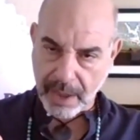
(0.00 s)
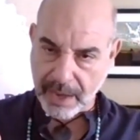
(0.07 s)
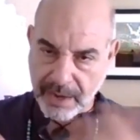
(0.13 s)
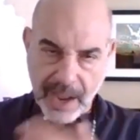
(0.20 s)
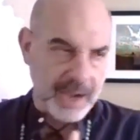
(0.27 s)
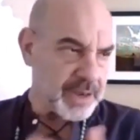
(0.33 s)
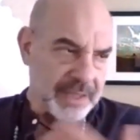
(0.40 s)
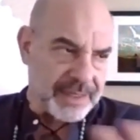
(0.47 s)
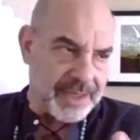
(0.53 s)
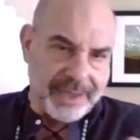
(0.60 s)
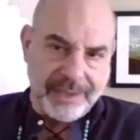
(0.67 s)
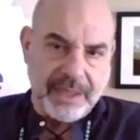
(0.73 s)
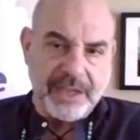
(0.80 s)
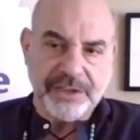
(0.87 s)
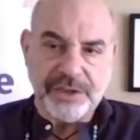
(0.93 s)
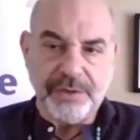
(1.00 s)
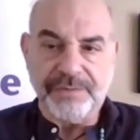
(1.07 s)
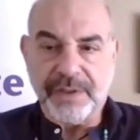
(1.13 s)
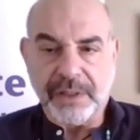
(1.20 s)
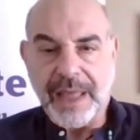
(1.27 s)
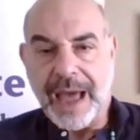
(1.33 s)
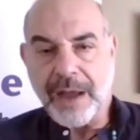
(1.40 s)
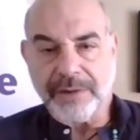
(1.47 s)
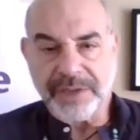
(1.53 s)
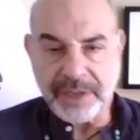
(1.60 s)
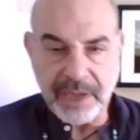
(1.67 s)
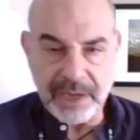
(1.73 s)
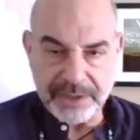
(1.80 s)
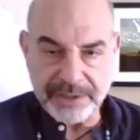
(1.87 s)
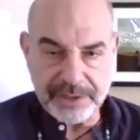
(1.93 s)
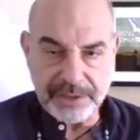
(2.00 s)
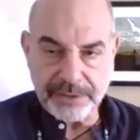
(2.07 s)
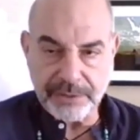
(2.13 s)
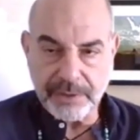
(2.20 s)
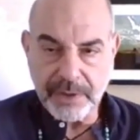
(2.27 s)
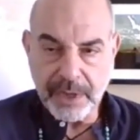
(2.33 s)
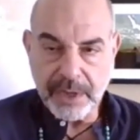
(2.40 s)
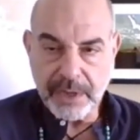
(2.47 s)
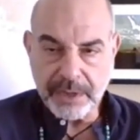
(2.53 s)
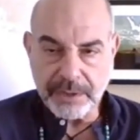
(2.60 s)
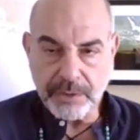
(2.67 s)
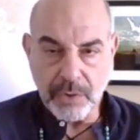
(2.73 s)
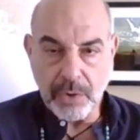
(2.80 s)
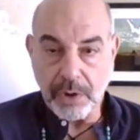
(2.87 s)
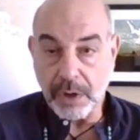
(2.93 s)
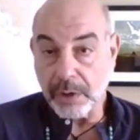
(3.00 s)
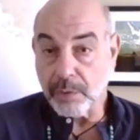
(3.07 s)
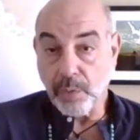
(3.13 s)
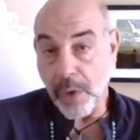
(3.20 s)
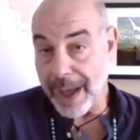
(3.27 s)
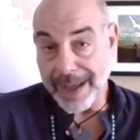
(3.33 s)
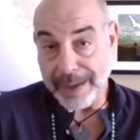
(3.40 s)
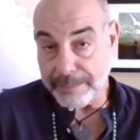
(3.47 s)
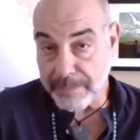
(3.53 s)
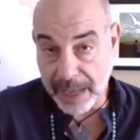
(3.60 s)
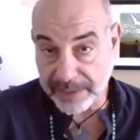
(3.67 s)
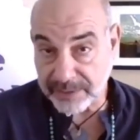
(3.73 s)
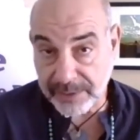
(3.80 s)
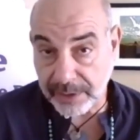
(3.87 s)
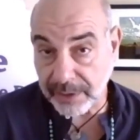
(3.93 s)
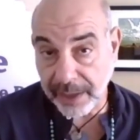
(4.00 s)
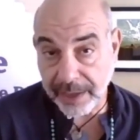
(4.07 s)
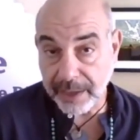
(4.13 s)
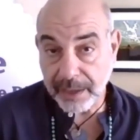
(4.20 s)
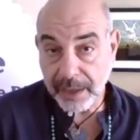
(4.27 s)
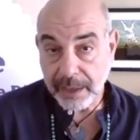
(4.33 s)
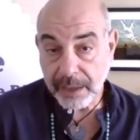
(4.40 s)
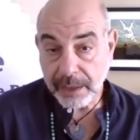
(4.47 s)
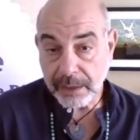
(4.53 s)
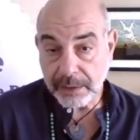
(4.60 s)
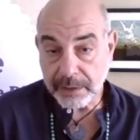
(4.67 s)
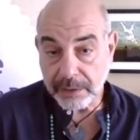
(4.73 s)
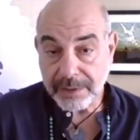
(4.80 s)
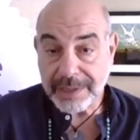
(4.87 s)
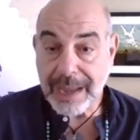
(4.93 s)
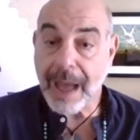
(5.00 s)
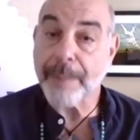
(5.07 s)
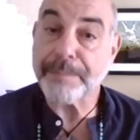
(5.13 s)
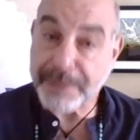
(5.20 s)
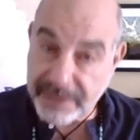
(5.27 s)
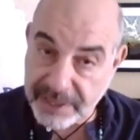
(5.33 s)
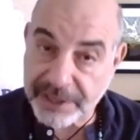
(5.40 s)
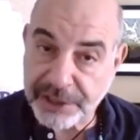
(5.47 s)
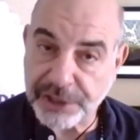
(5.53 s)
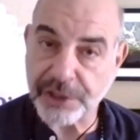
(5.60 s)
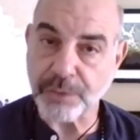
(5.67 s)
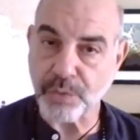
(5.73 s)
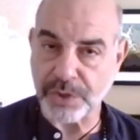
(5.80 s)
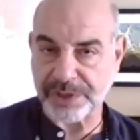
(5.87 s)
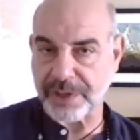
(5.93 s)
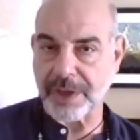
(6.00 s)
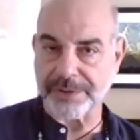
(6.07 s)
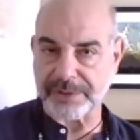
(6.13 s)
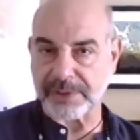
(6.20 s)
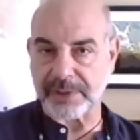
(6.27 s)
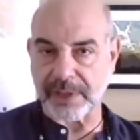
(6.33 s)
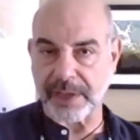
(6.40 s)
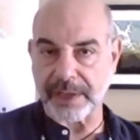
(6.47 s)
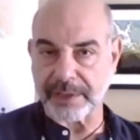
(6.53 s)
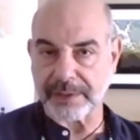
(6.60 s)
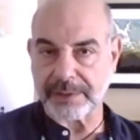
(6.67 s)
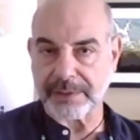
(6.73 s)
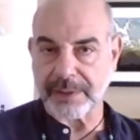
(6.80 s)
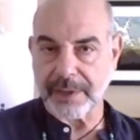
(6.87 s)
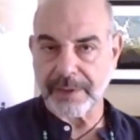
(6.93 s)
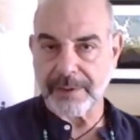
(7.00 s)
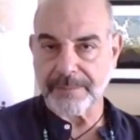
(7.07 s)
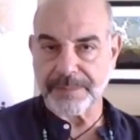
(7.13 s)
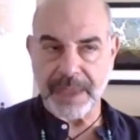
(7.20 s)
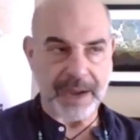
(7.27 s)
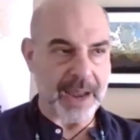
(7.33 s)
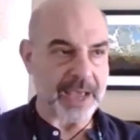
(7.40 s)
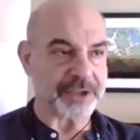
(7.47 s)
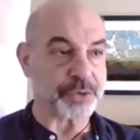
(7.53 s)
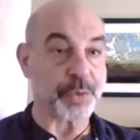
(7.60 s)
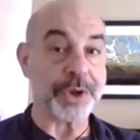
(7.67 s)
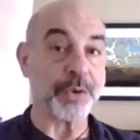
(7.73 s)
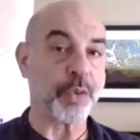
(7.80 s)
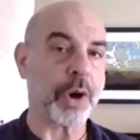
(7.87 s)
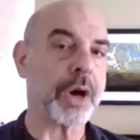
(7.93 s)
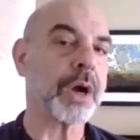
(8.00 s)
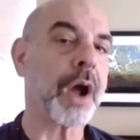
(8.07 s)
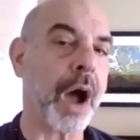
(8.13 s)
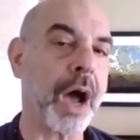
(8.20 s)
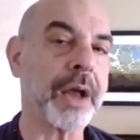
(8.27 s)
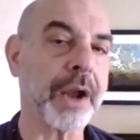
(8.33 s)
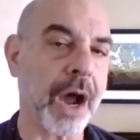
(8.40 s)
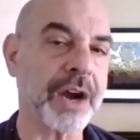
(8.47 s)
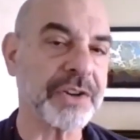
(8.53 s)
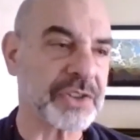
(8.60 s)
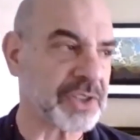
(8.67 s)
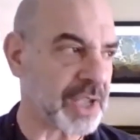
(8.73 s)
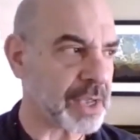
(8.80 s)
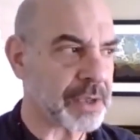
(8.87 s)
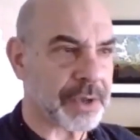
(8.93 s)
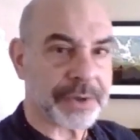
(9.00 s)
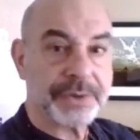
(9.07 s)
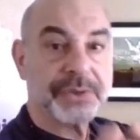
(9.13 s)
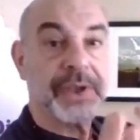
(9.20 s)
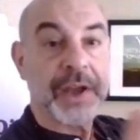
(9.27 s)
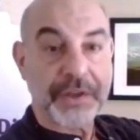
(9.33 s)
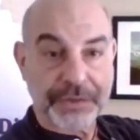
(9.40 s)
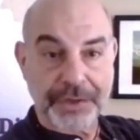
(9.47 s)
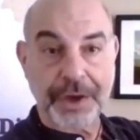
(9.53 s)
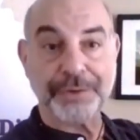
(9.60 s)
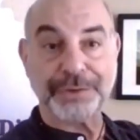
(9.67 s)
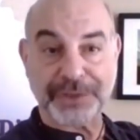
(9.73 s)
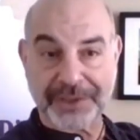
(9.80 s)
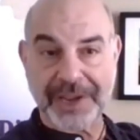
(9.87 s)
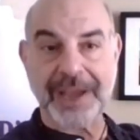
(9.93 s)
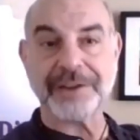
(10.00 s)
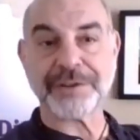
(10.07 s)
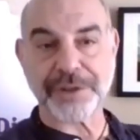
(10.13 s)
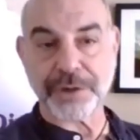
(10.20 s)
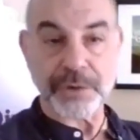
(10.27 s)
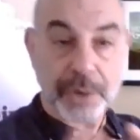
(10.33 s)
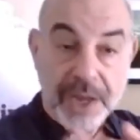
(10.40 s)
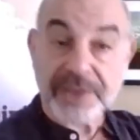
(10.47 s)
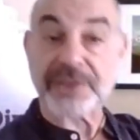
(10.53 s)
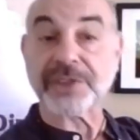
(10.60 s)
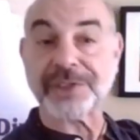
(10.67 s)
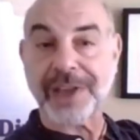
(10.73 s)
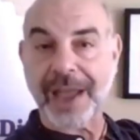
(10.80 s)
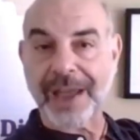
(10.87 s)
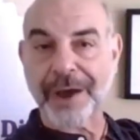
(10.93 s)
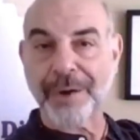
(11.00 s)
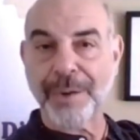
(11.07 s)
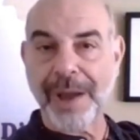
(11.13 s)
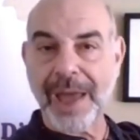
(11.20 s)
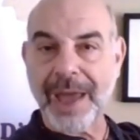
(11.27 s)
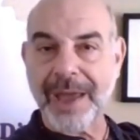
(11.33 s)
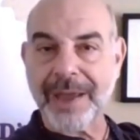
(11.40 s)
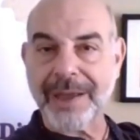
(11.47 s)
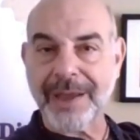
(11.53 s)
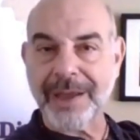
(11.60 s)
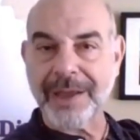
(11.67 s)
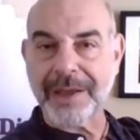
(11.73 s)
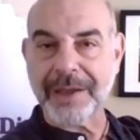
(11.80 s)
and anything that you've allowed to get into your way mentally. You're in competition with those things. And as we work on our skills, those tend to stay away